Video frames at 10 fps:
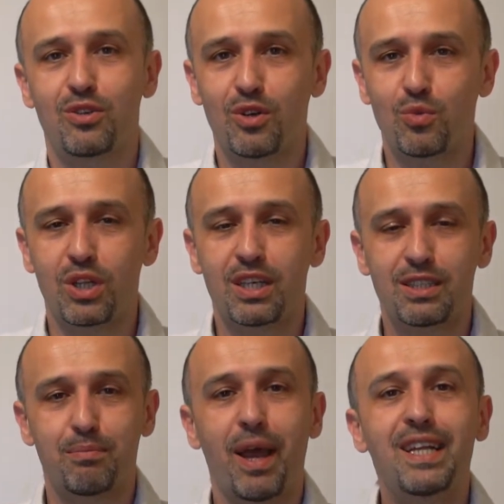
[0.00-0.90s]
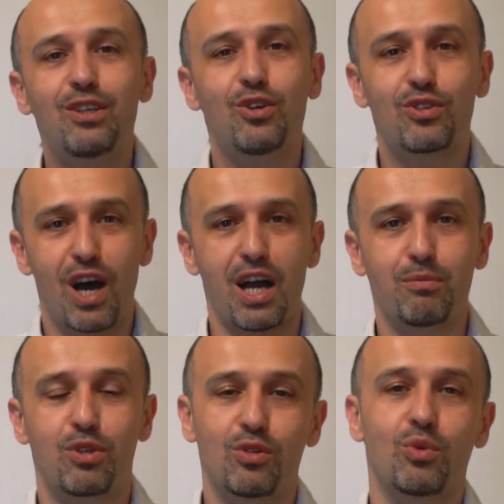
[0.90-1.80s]
you don't want to spend your
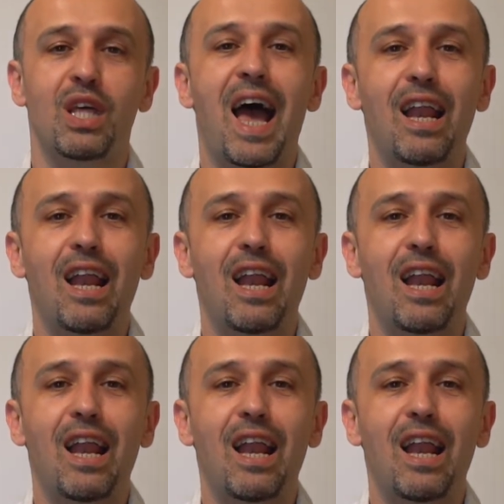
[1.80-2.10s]
time, you don't want to